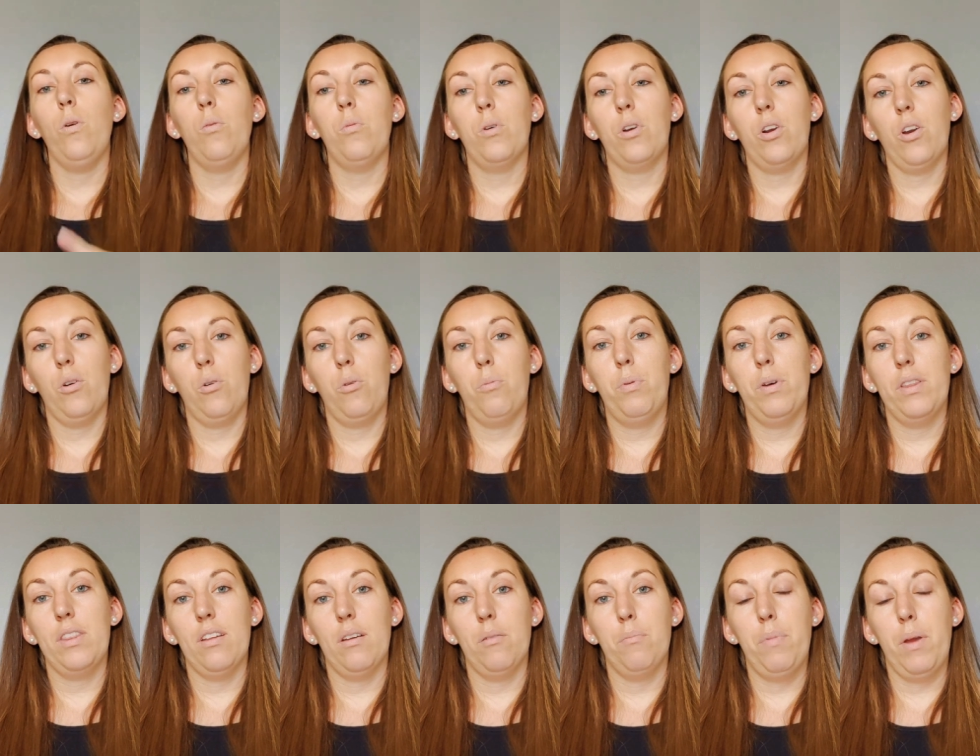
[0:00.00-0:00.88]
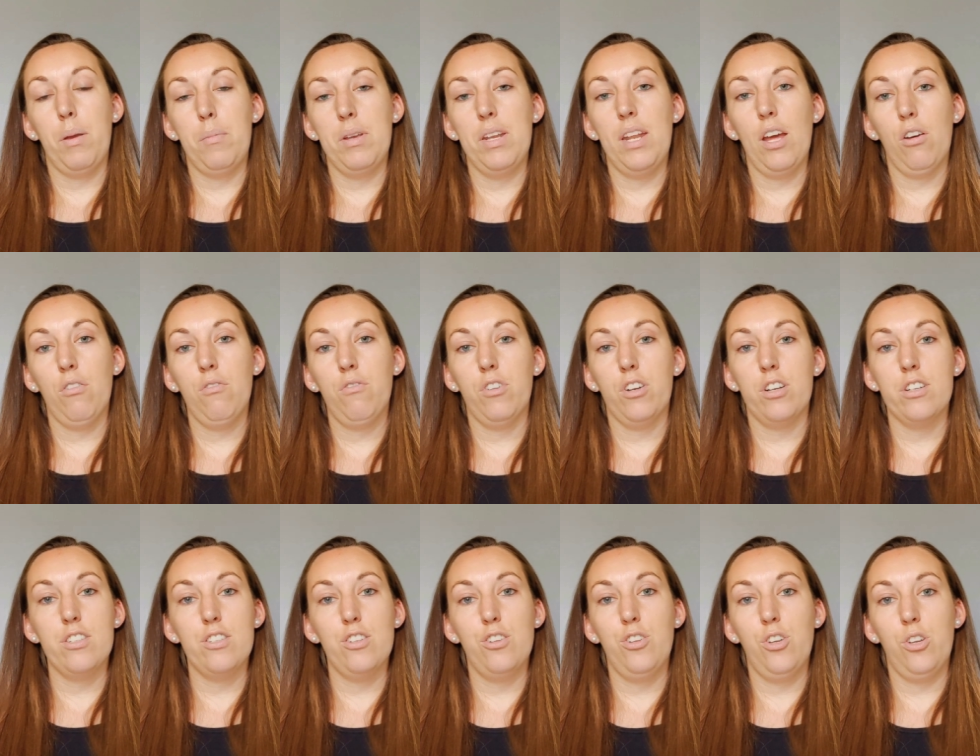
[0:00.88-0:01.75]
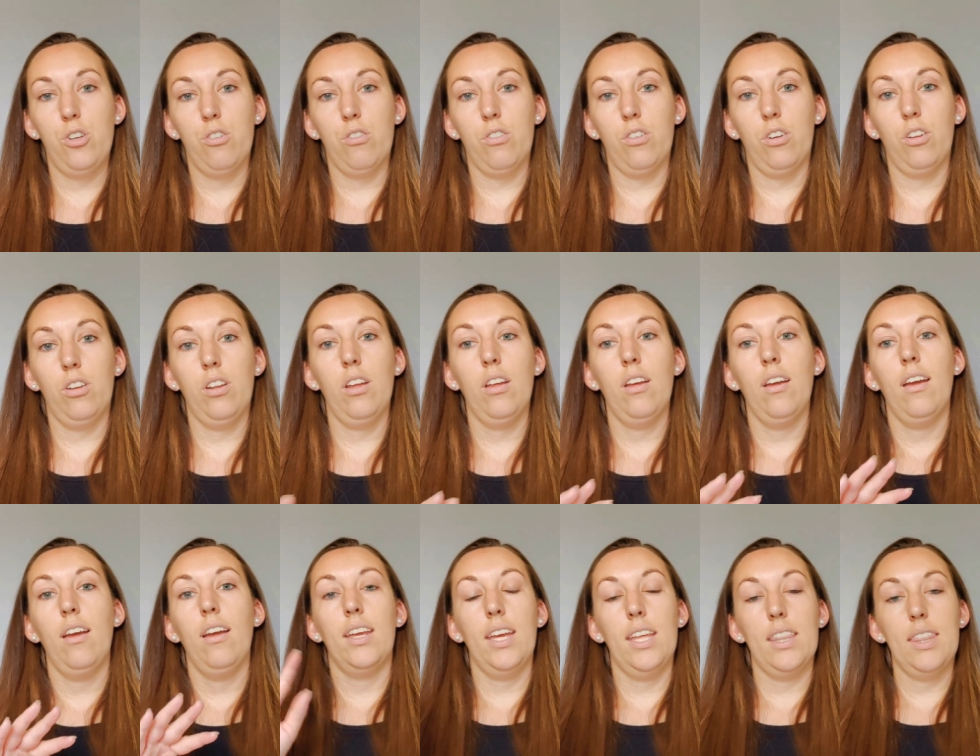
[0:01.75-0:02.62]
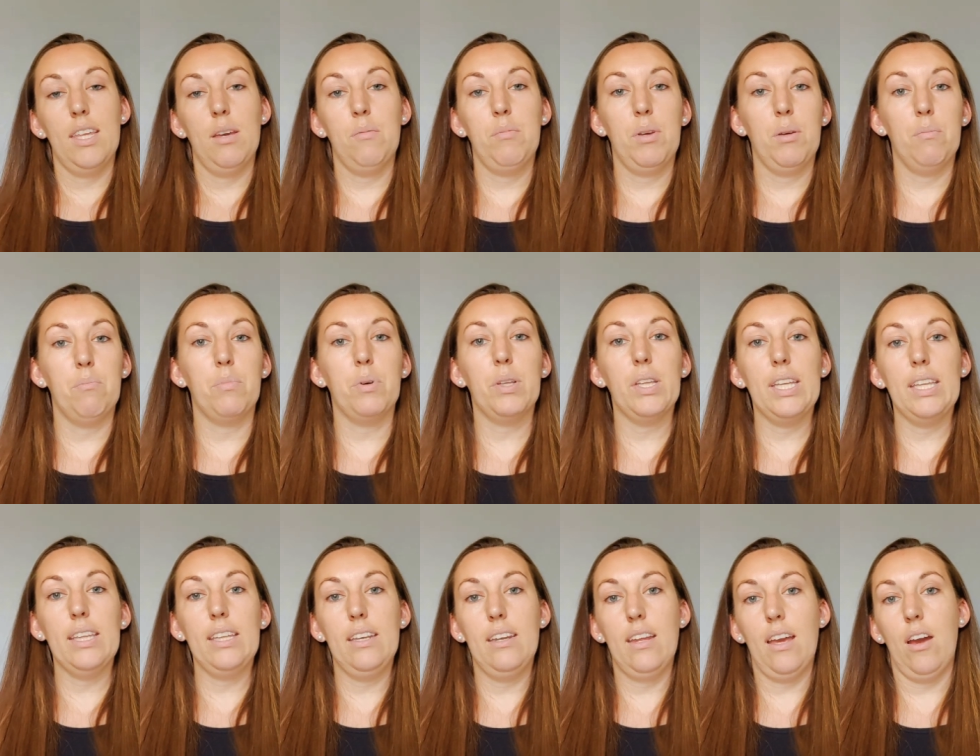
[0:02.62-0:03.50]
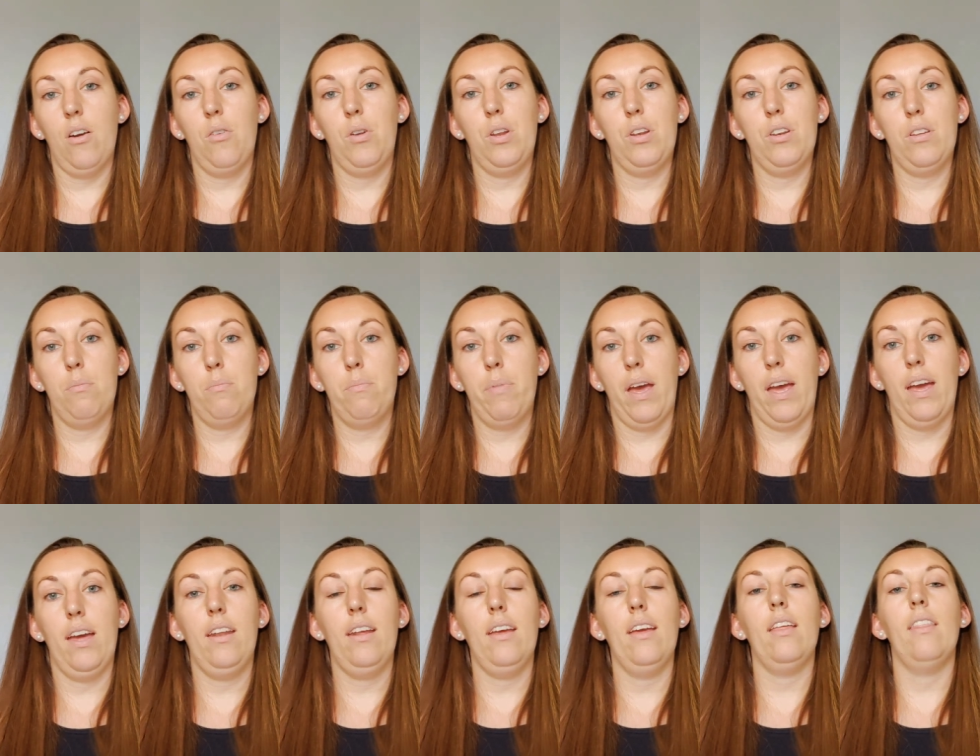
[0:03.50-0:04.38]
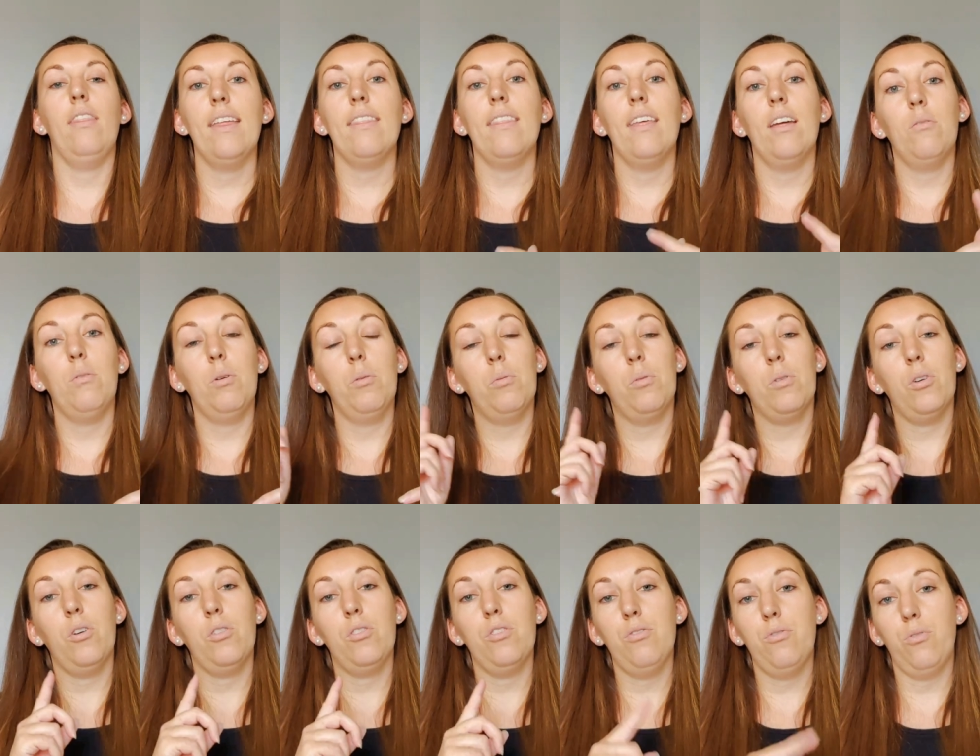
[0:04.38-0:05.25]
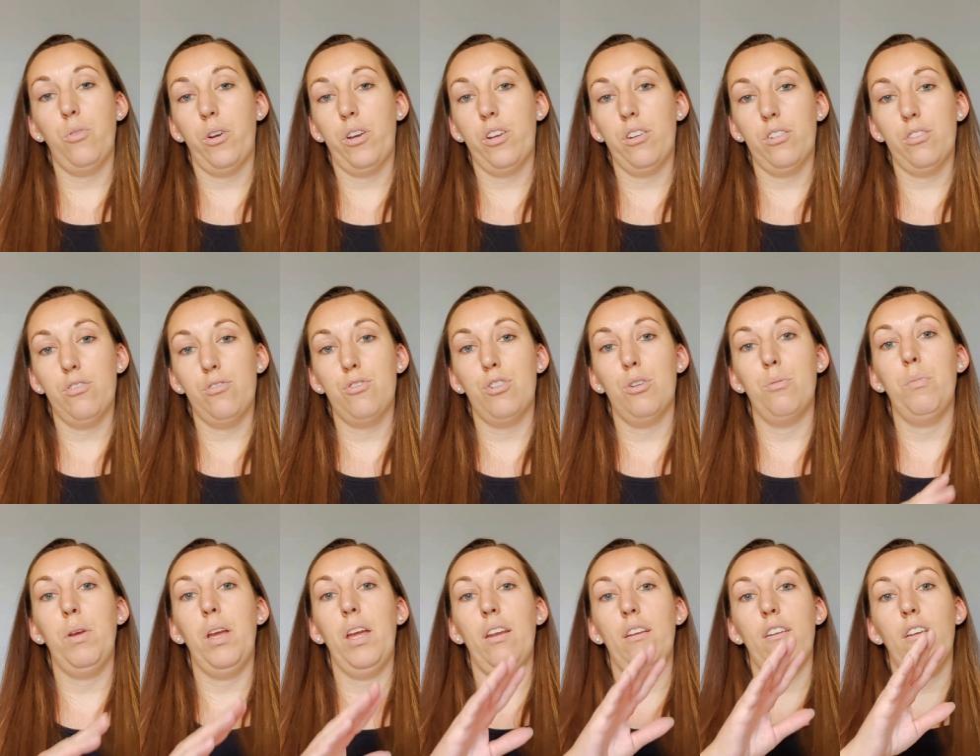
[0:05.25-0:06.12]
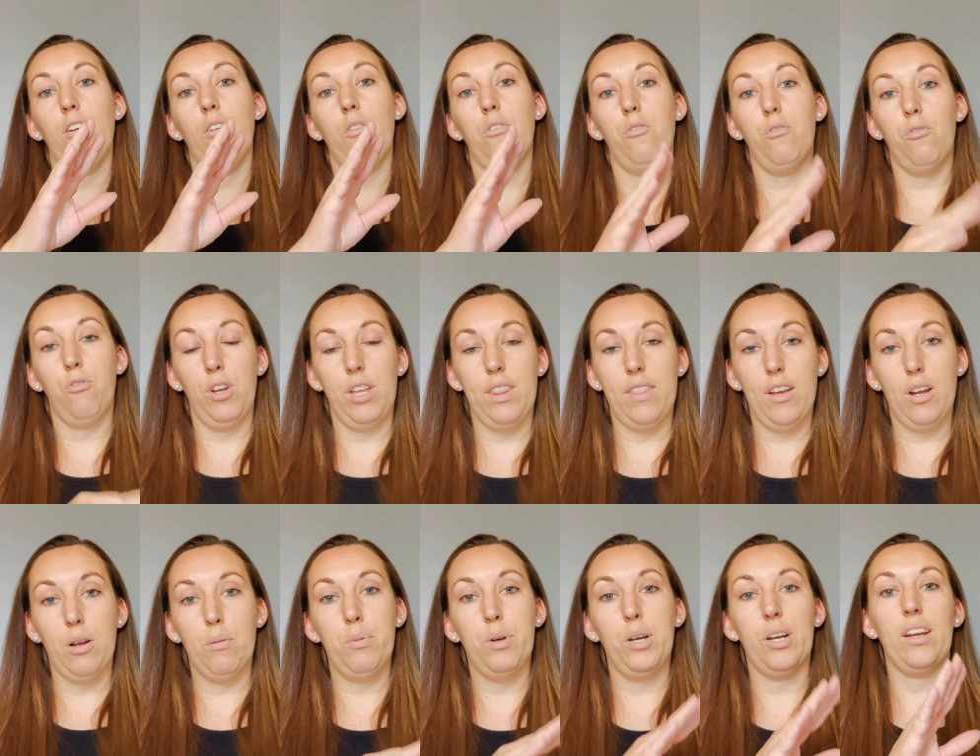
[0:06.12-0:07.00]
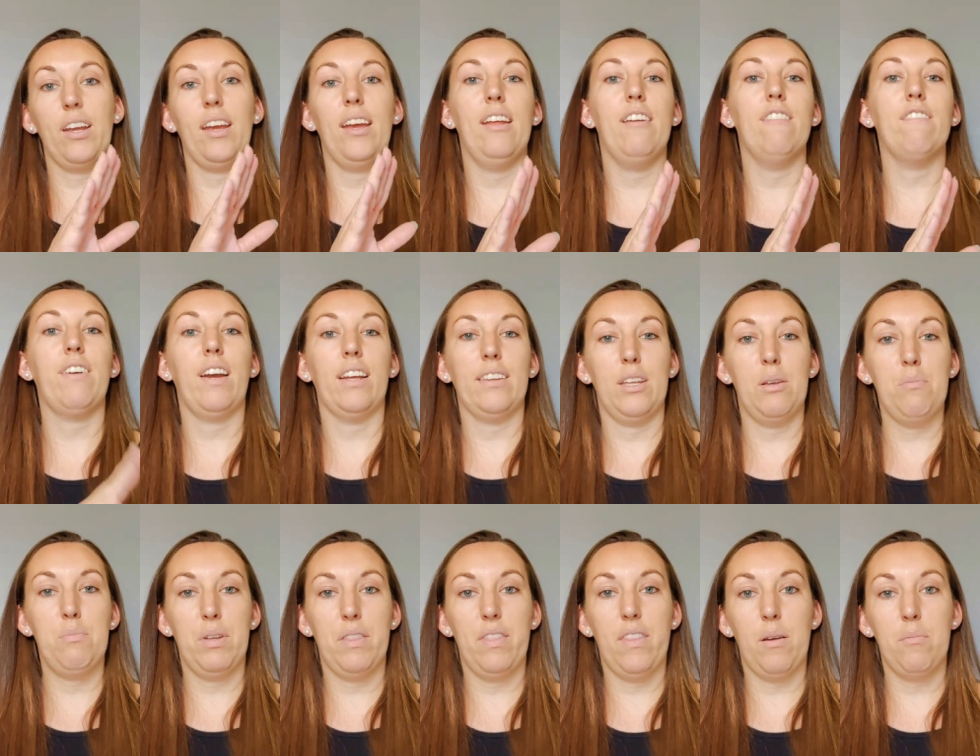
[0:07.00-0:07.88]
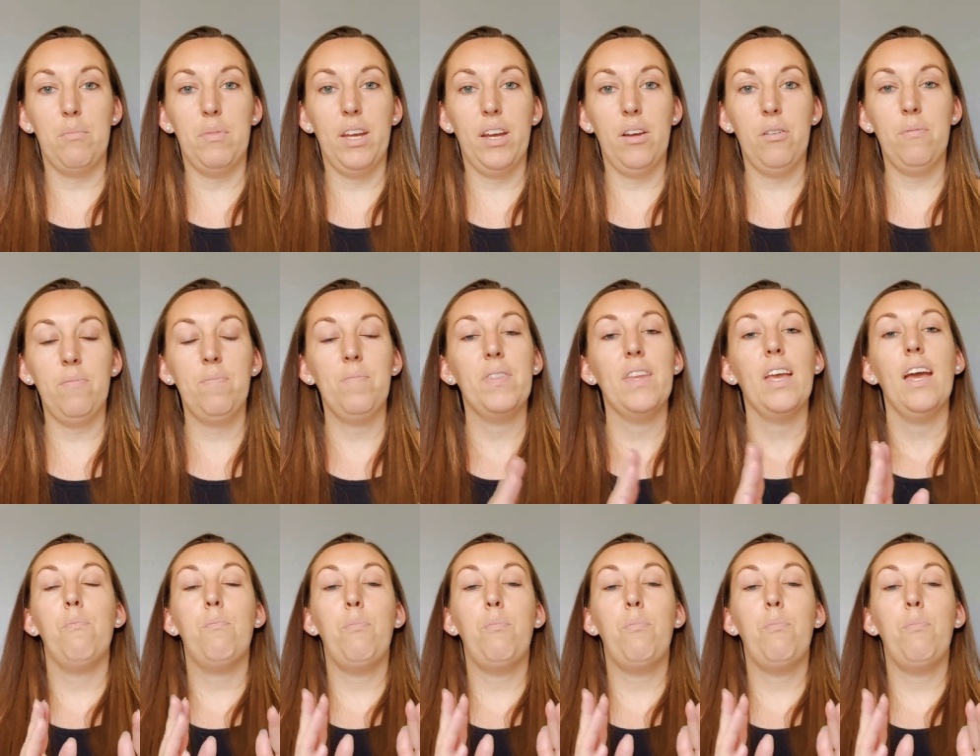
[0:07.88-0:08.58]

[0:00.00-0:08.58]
we will go put the baby down first the two year old get them completely down into bed, and then we will go in the four year old's room and read their book and finally put them down.